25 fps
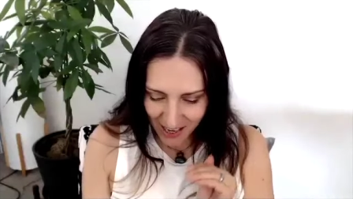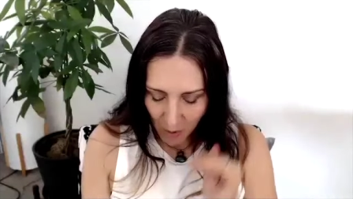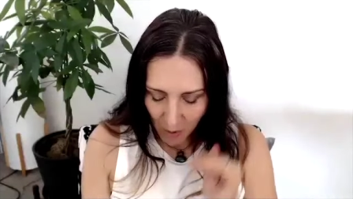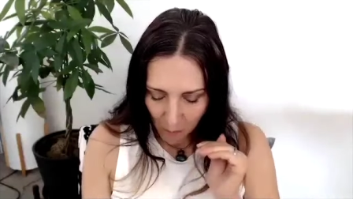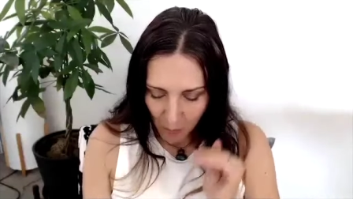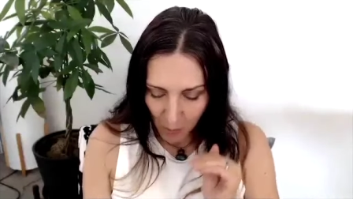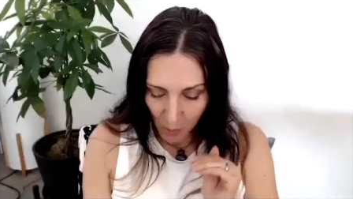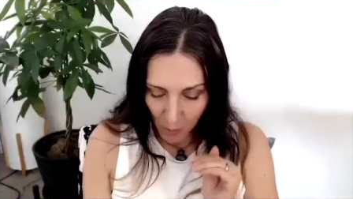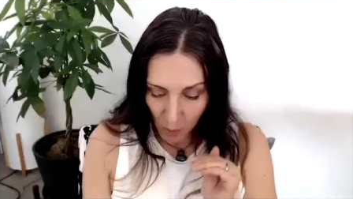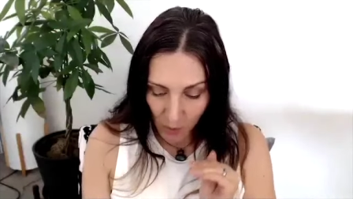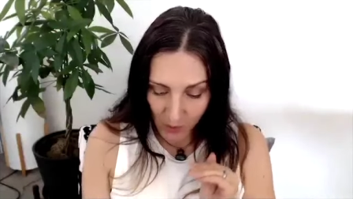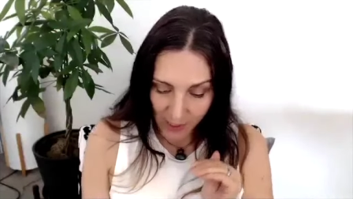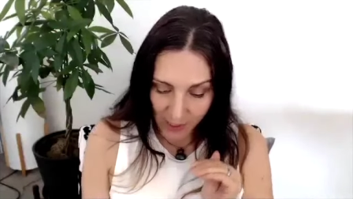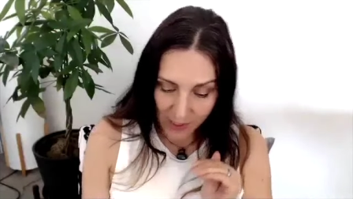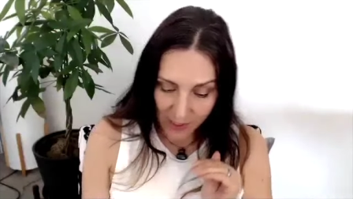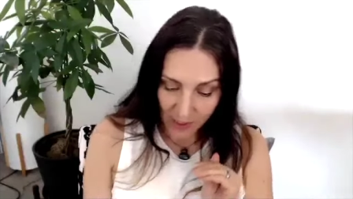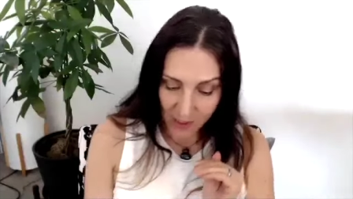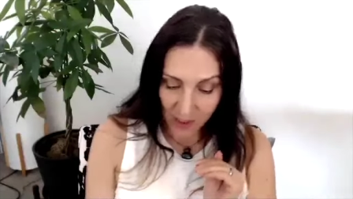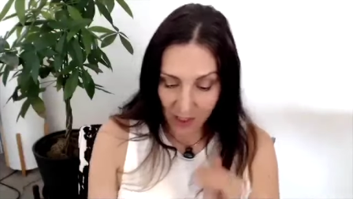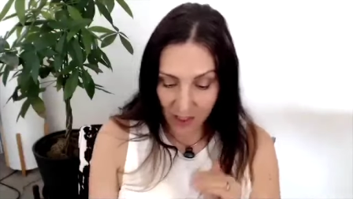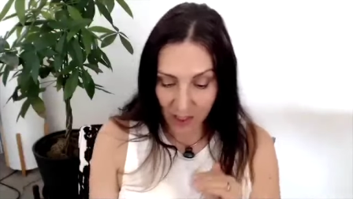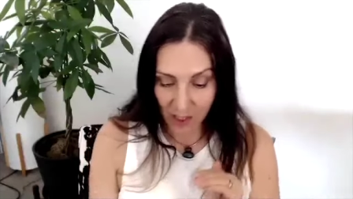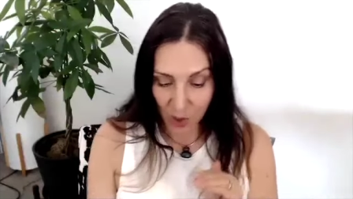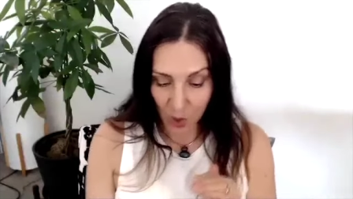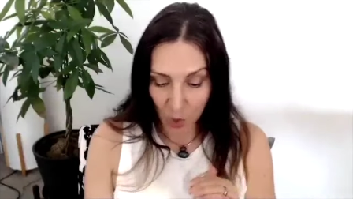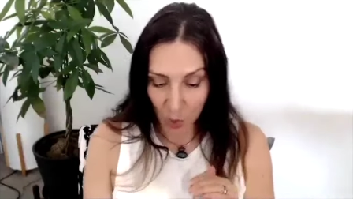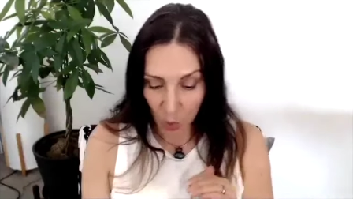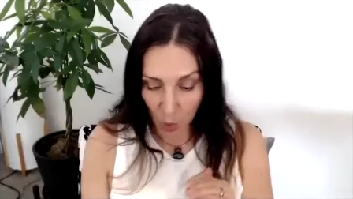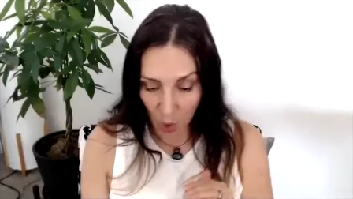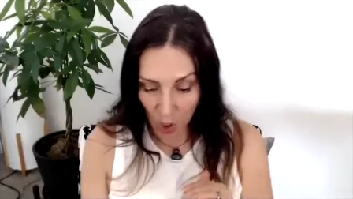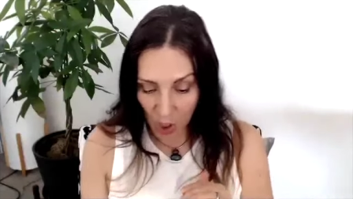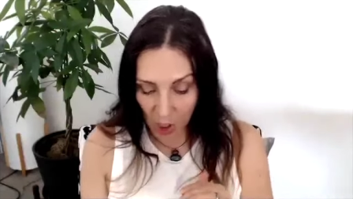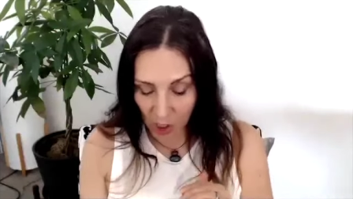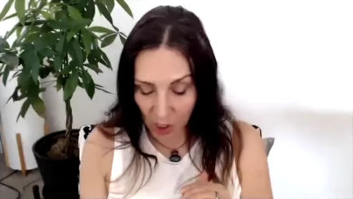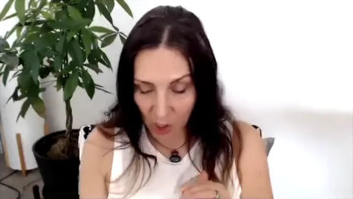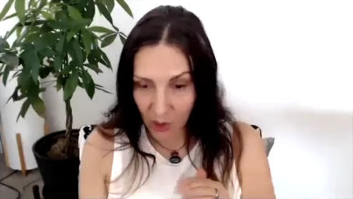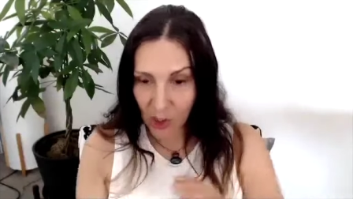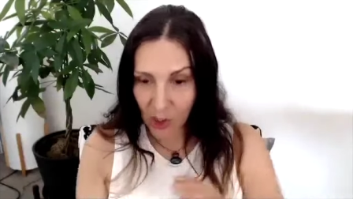born into this
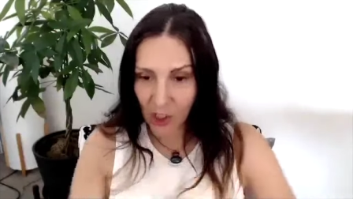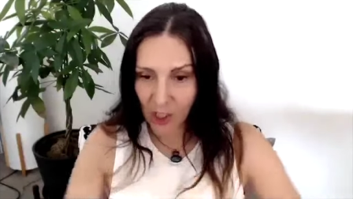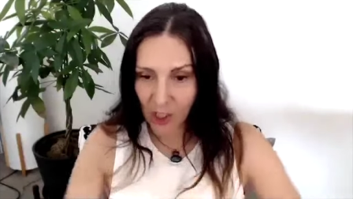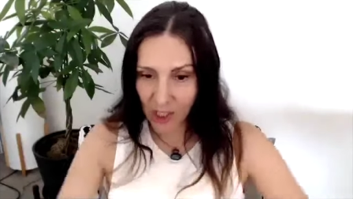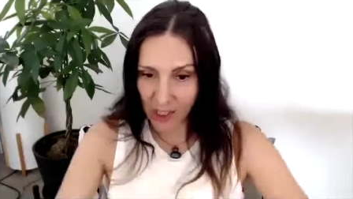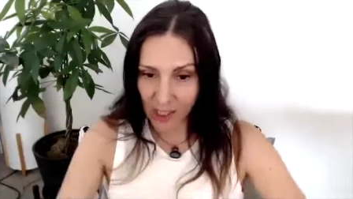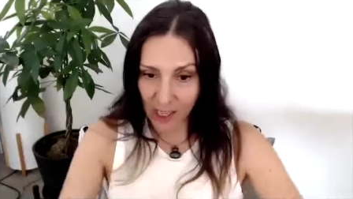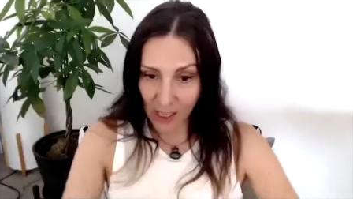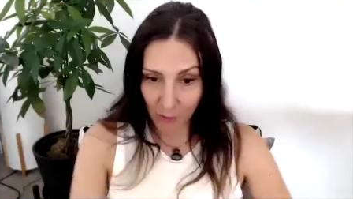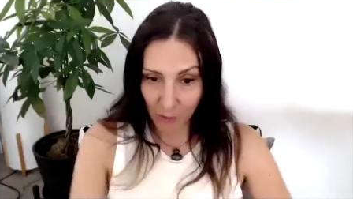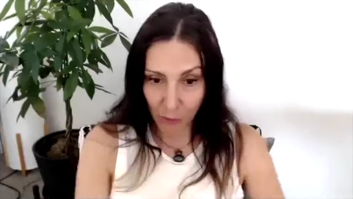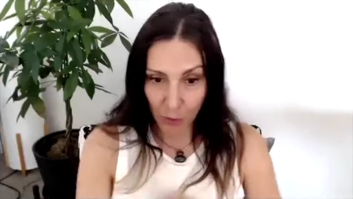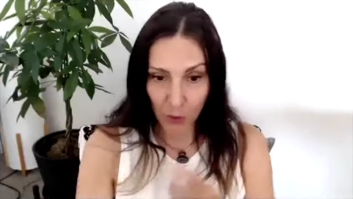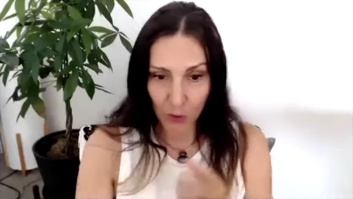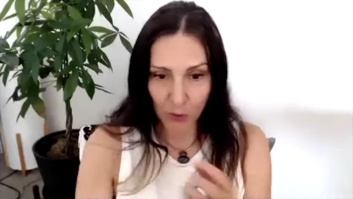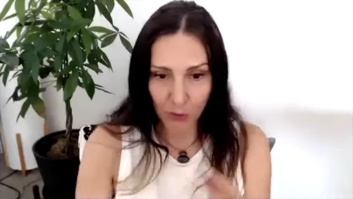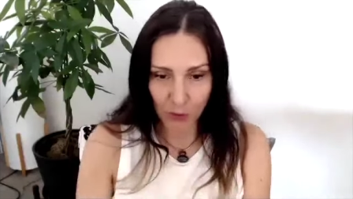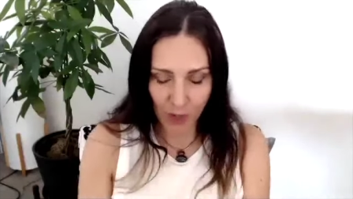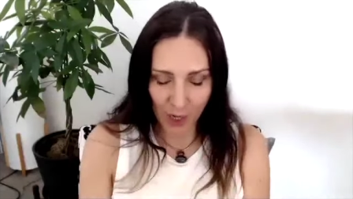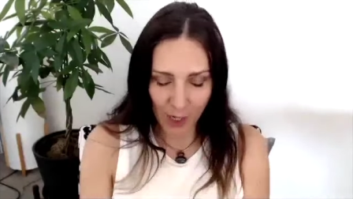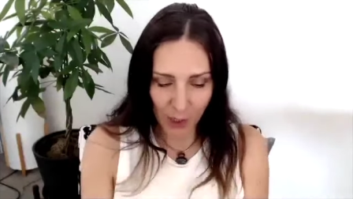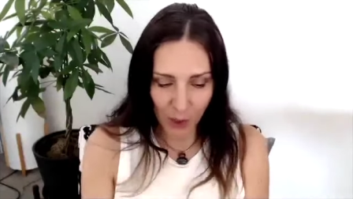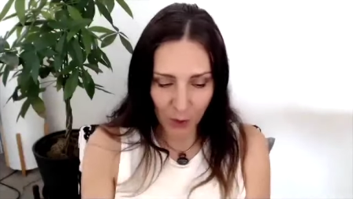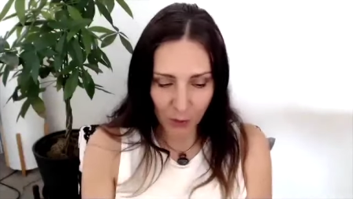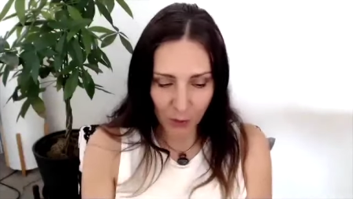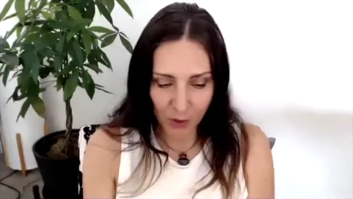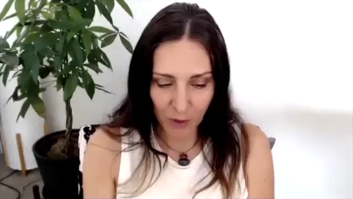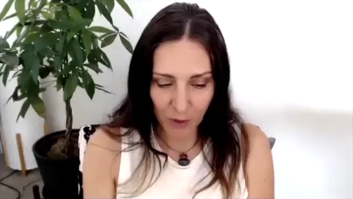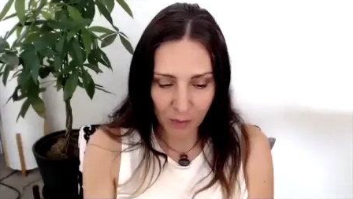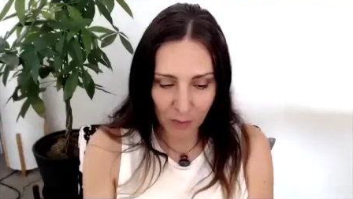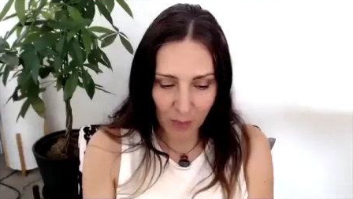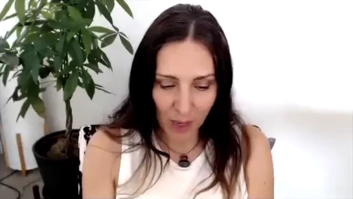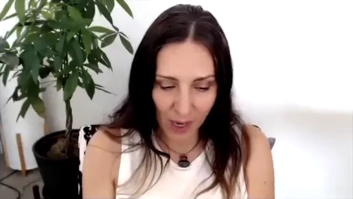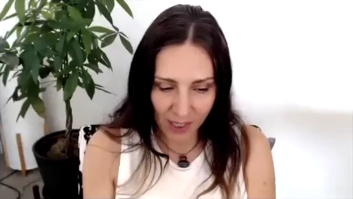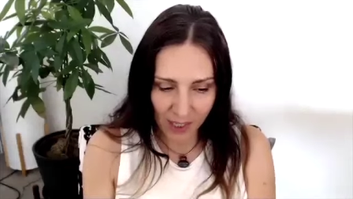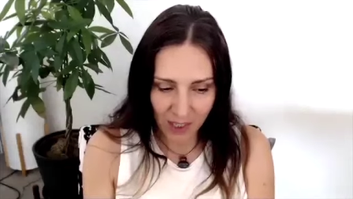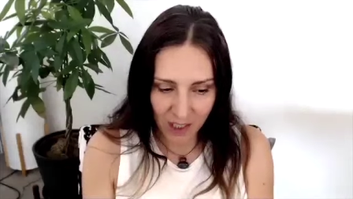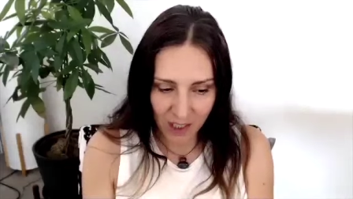world and I have to fight for
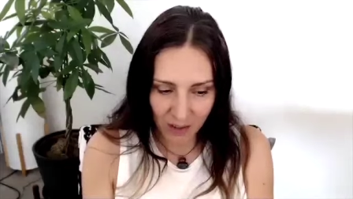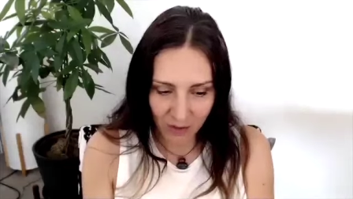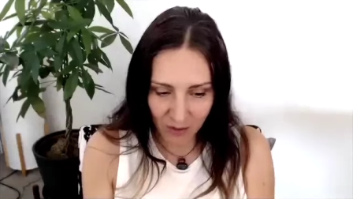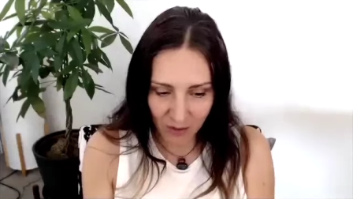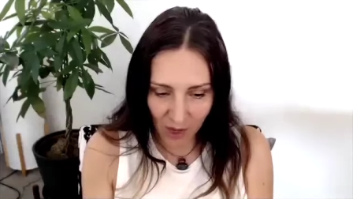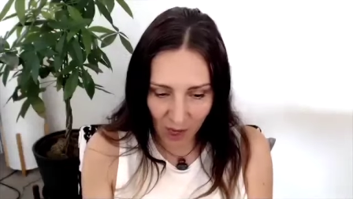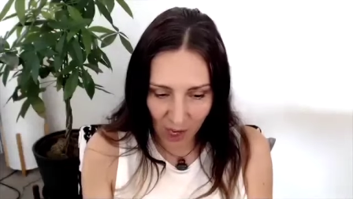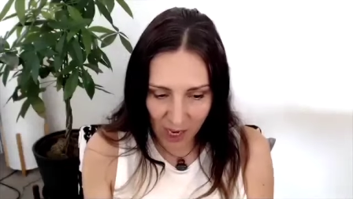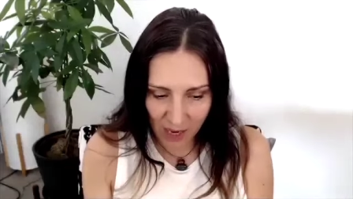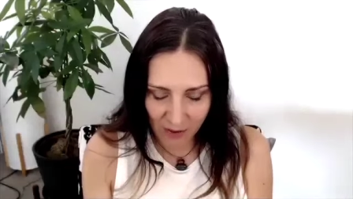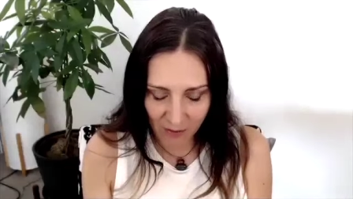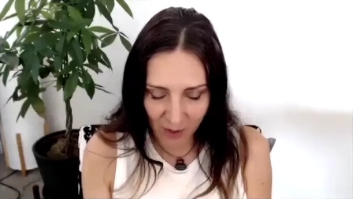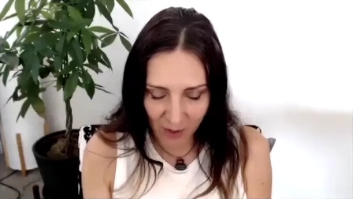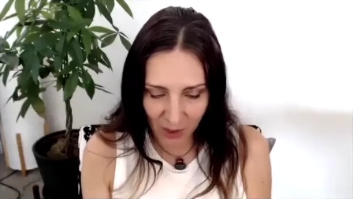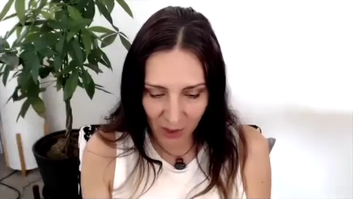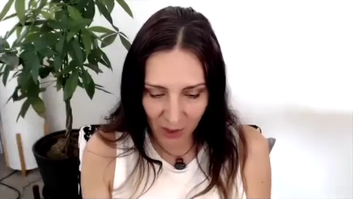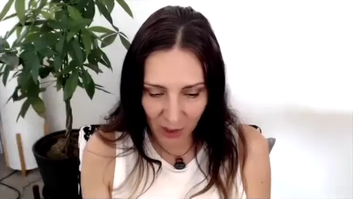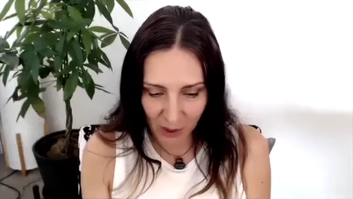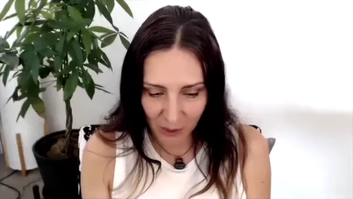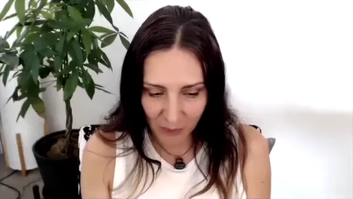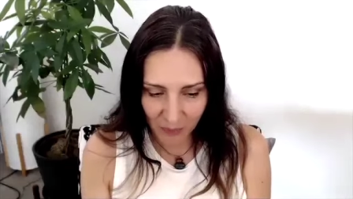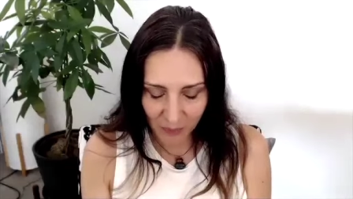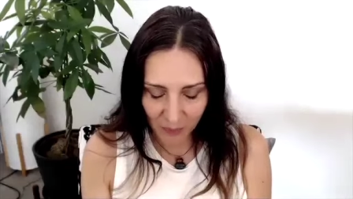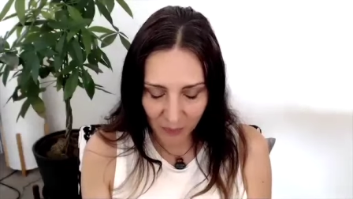my survival.